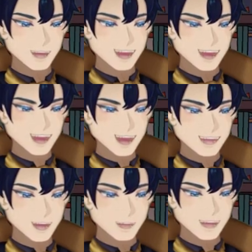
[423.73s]
that they
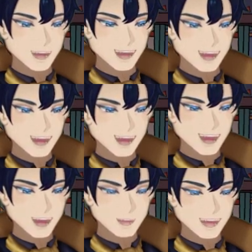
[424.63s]
kept on saying
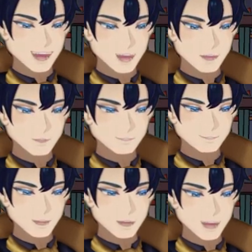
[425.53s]
them to him,
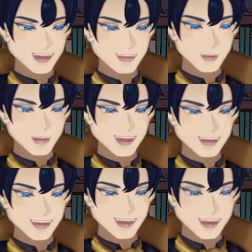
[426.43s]
for it was the only
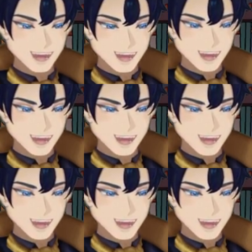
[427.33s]
Italian they